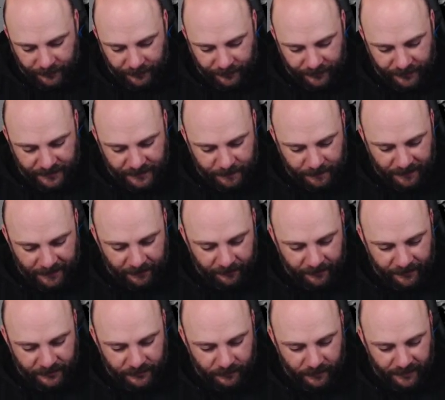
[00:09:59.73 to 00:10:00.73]
these
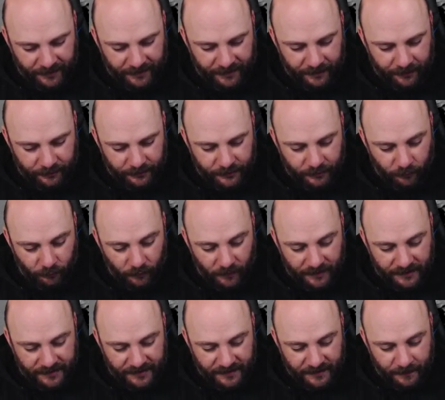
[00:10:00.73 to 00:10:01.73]
pairings right here. So
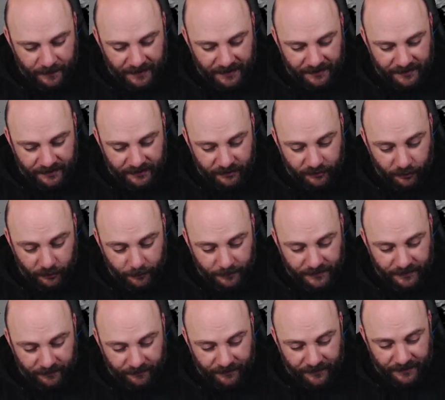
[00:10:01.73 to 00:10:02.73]
what does this mean in
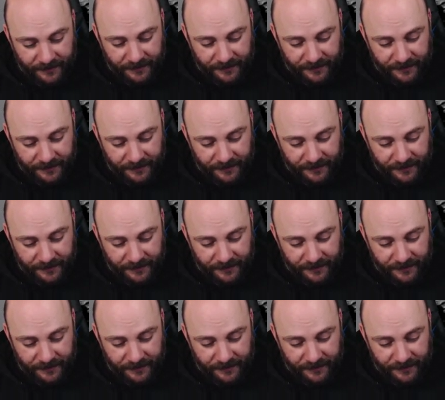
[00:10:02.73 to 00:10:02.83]
terms of the